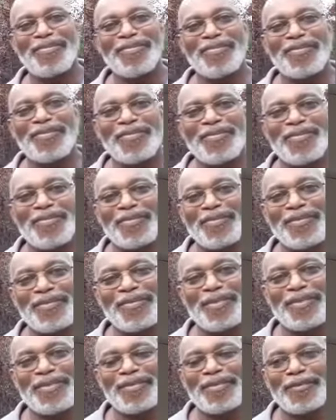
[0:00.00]

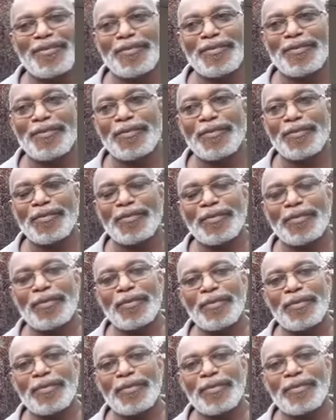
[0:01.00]

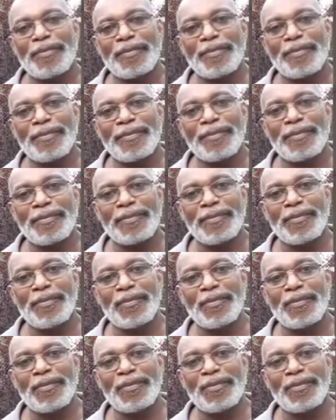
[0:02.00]

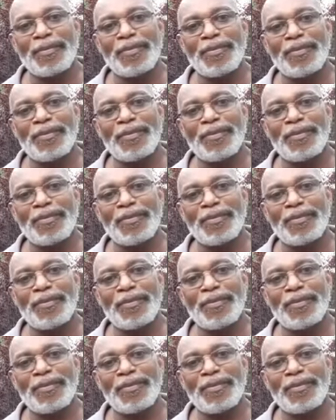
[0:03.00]
(not speaking)